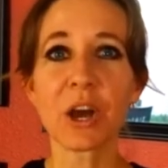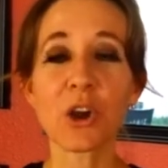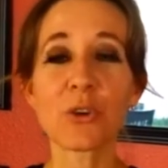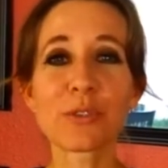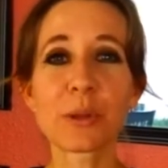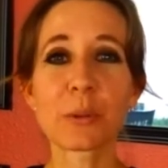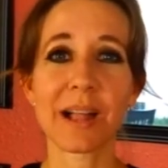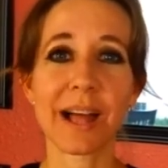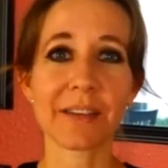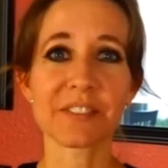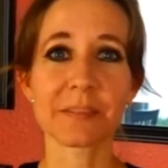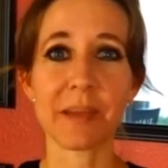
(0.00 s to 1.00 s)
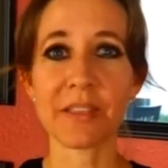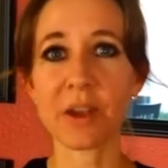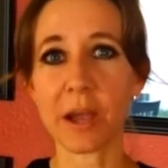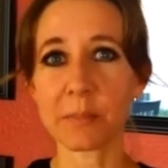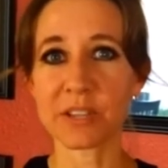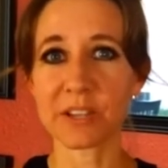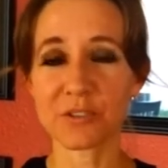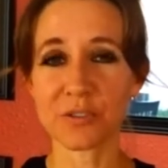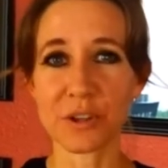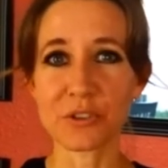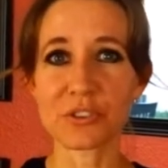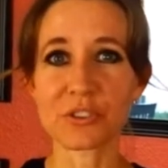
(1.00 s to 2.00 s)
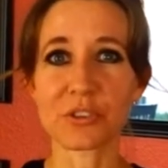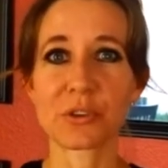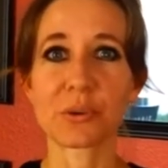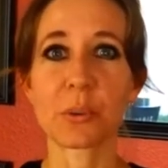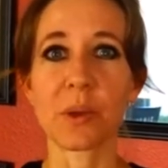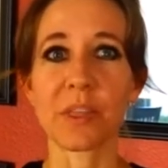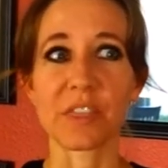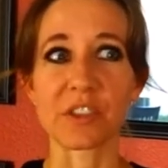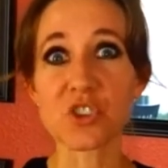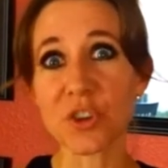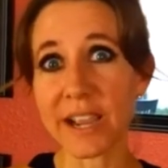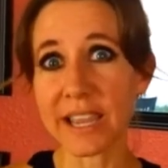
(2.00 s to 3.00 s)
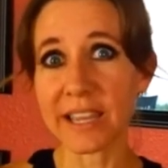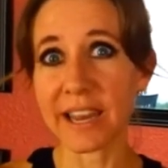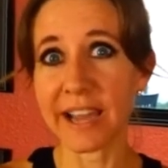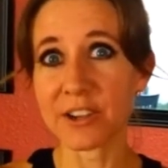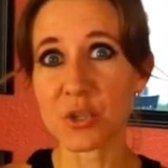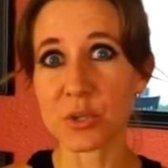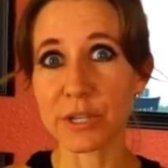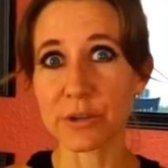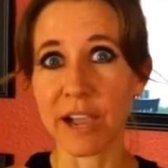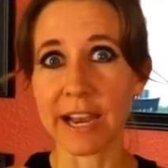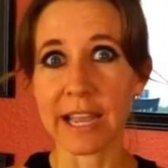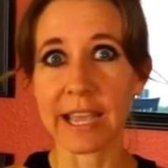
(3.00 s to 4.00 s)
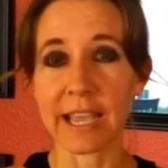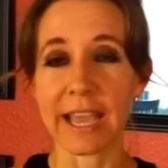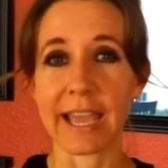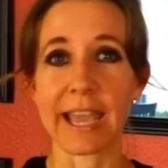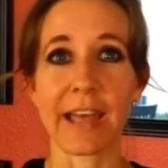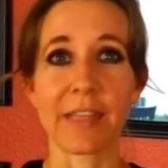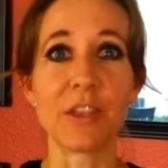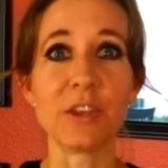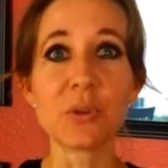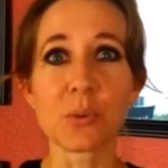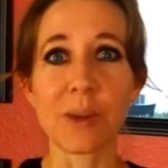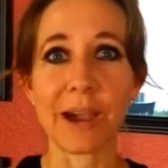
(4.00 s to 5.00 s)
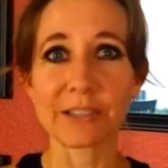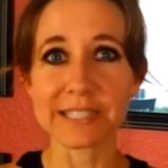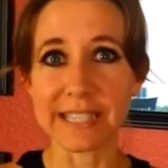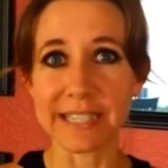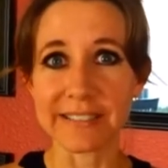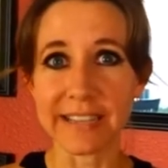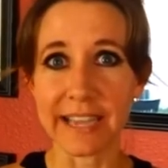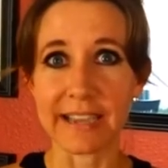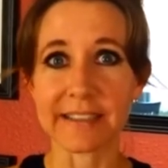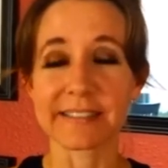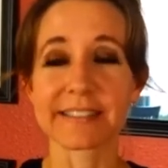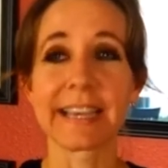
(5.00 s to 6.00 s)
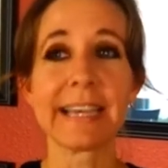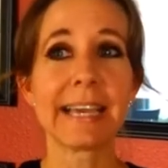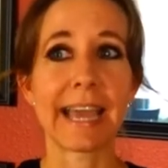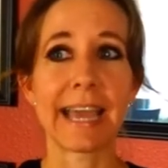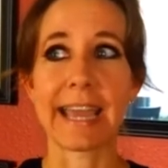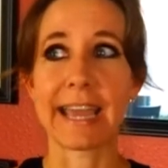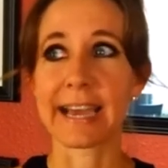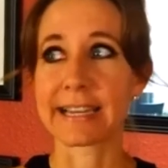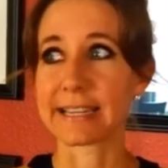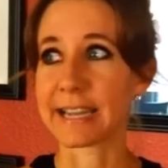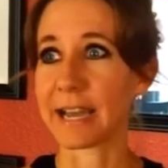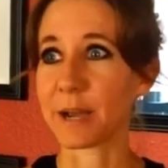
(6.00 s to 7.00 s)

Hopefully we'll have some other updates for you soon with the train actually running and the new route that it takes and